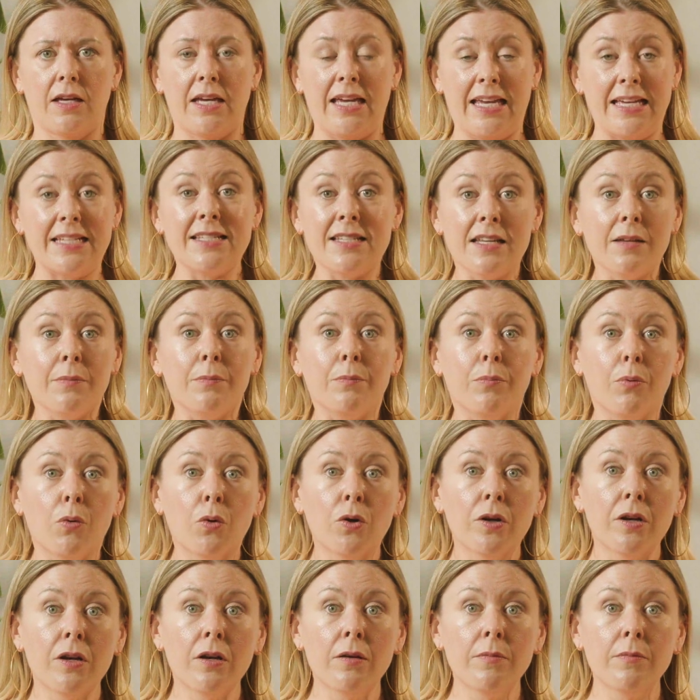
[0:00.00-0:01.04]
Is it
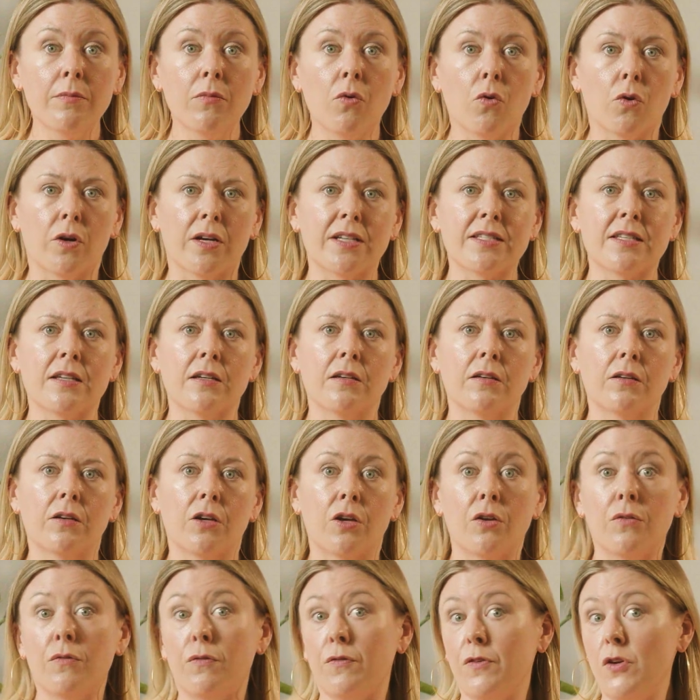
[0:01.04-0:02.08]
boredom or is it
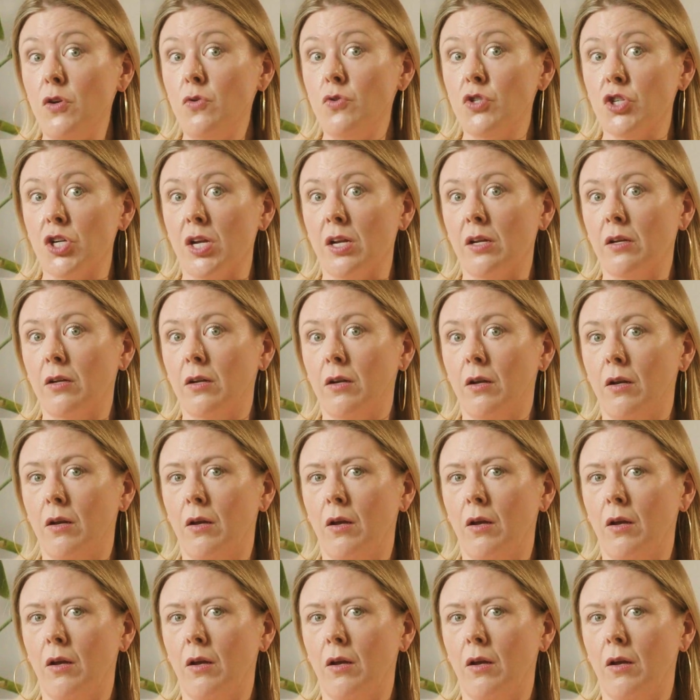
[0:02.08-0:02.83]
confusion?